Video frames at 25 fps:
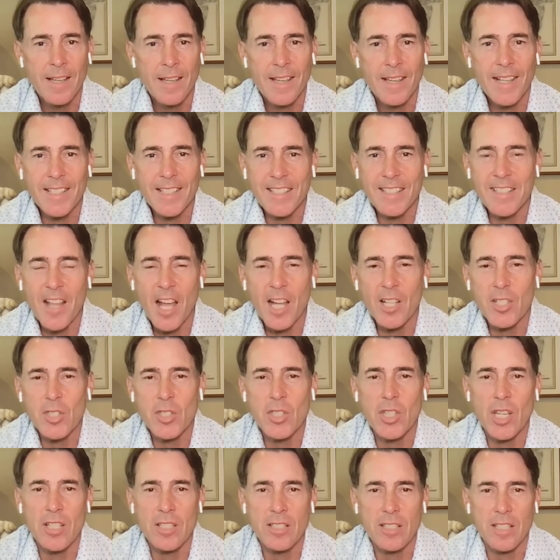It's not
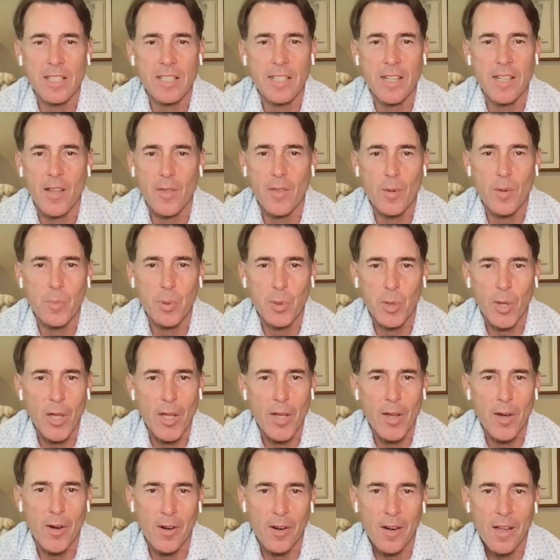just another
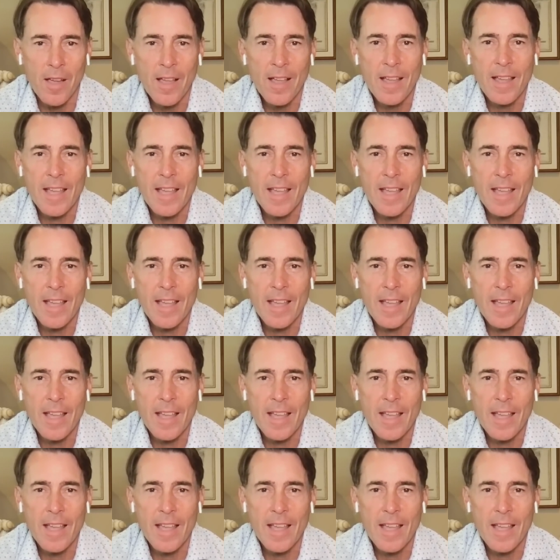player.